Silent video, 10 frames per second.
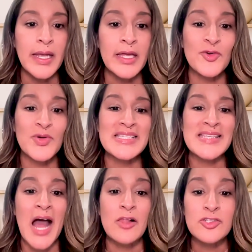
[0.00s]
increased
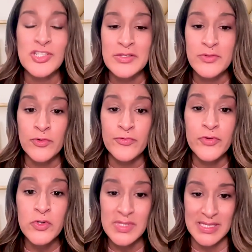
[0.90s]
allergies or
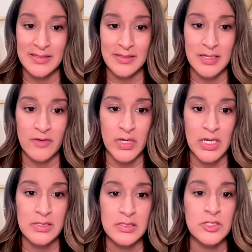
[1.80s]
food
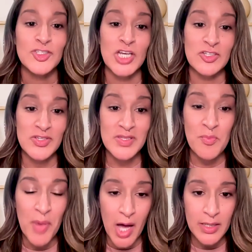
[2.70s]
sensitivities, changes
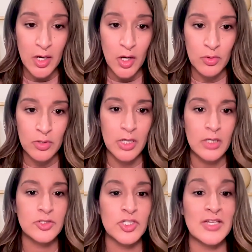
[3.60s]
in body
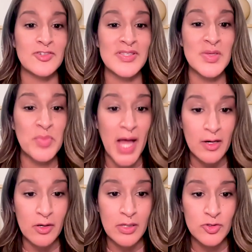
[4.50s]
odor, changes in
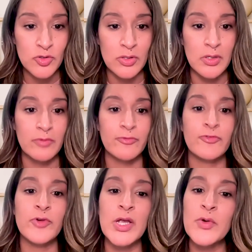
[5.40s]
bladder control,
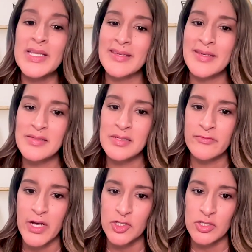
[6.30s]
frequent yeast
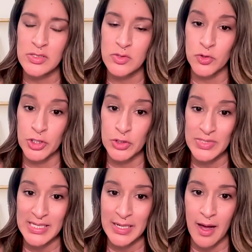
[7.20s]
infections or
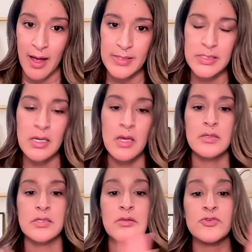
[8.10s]
UTIs.
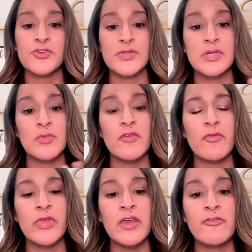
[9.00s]
So those are some
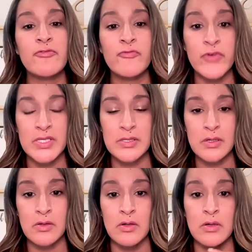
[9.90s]
of the
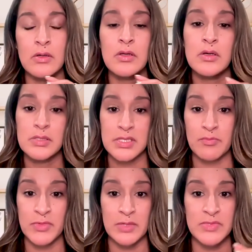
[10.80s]
physical
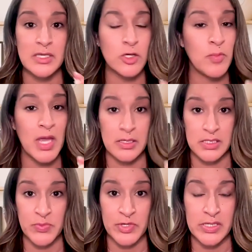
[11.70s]
symptoms that you may
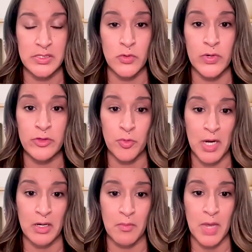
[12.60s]
experience going through
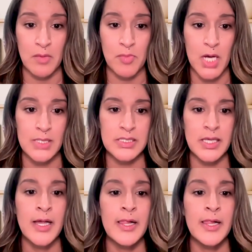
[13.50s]
perimenopause.